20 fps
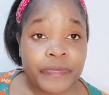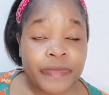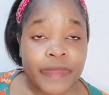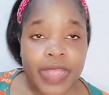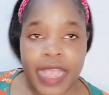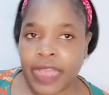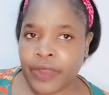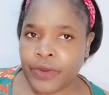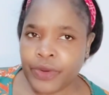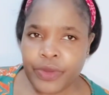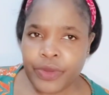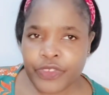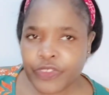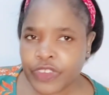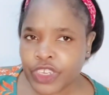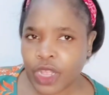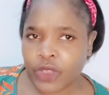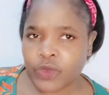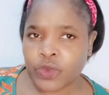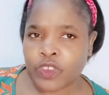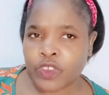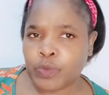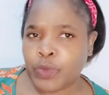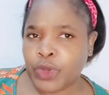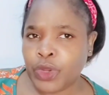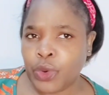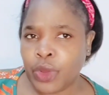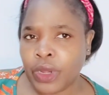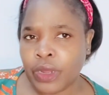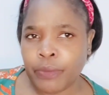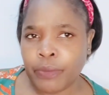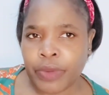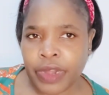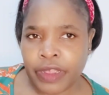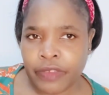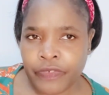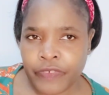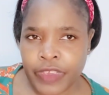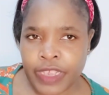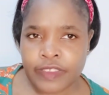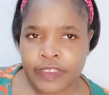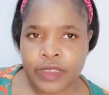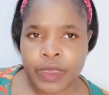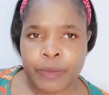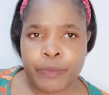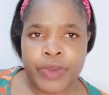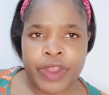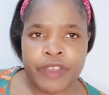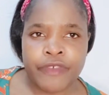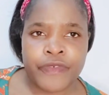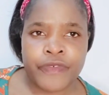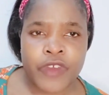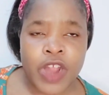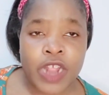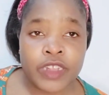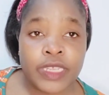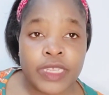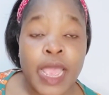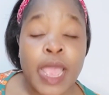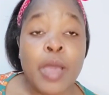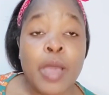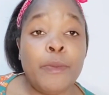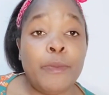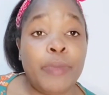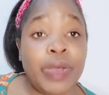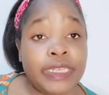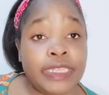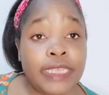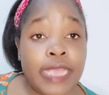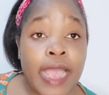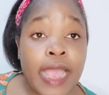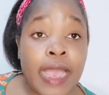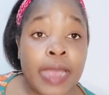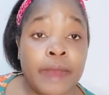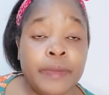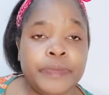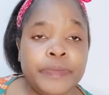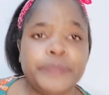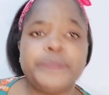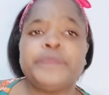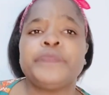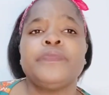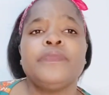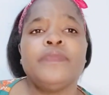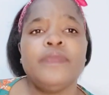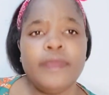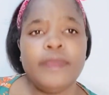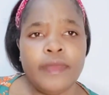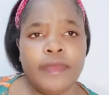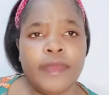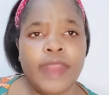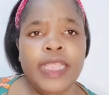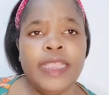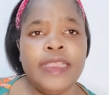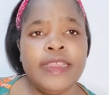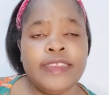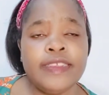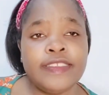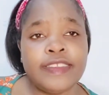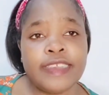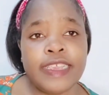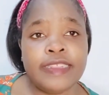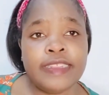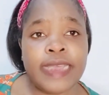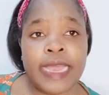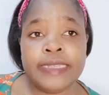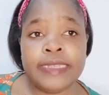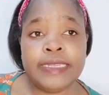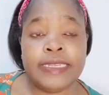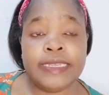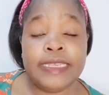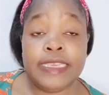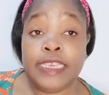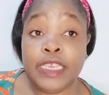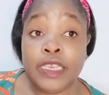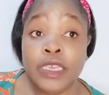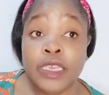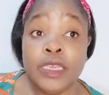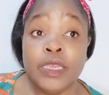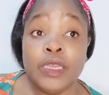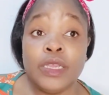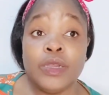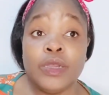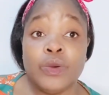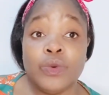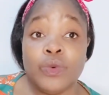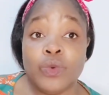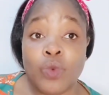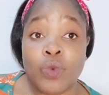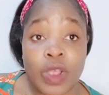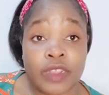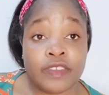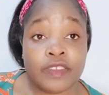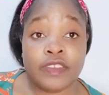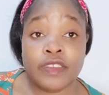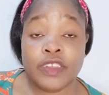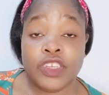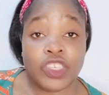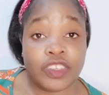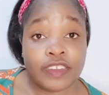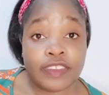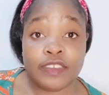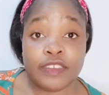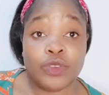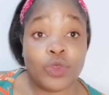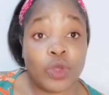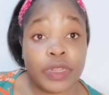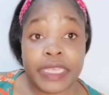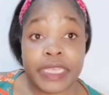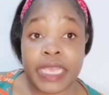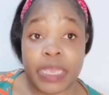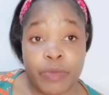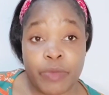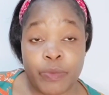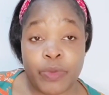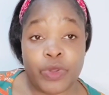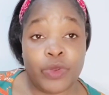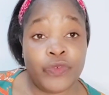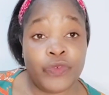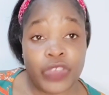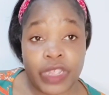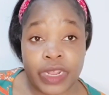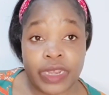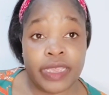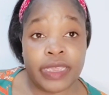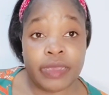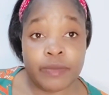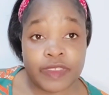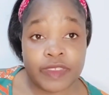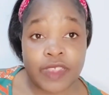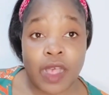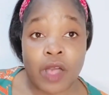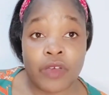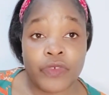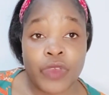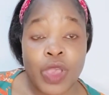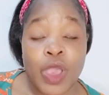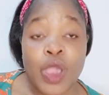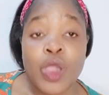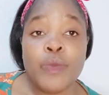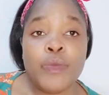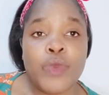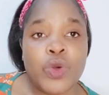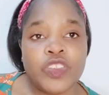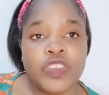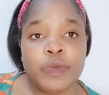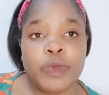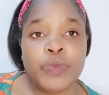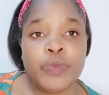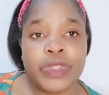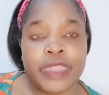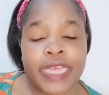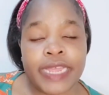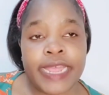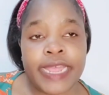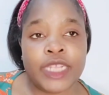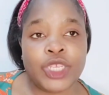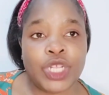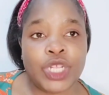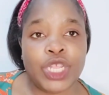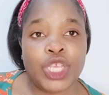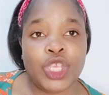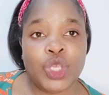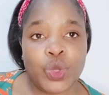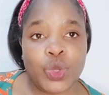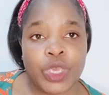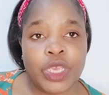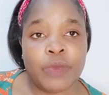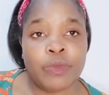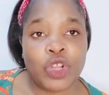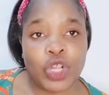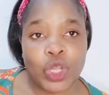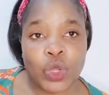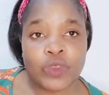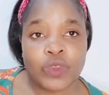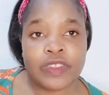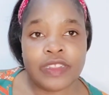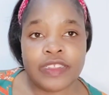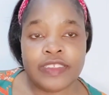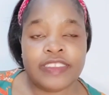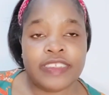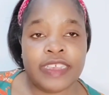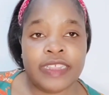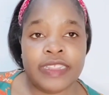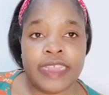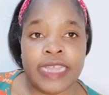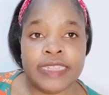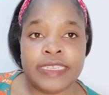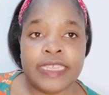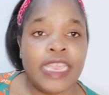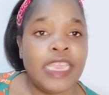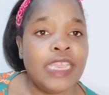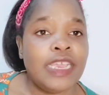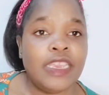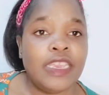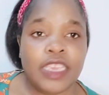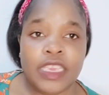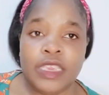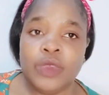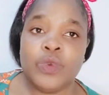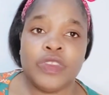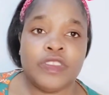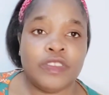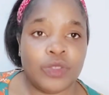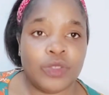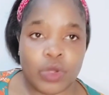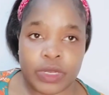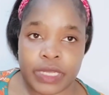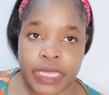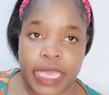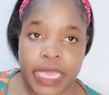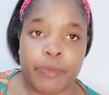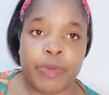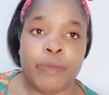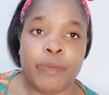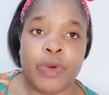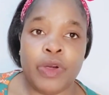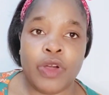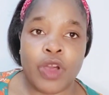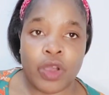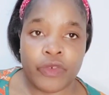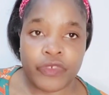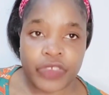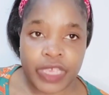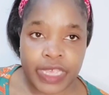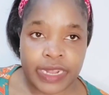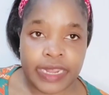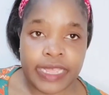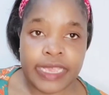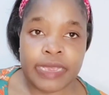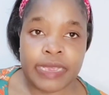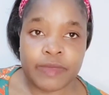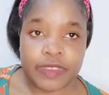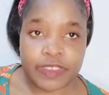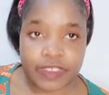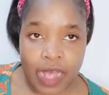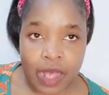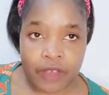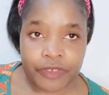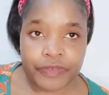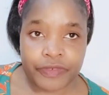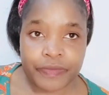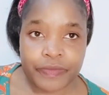I don't know if Charles was putting on a brave face, a brave front, but yeah, it is said that he was just not capable of killing himself. Most people that actually knew him closely say that he was not capable of killing himself.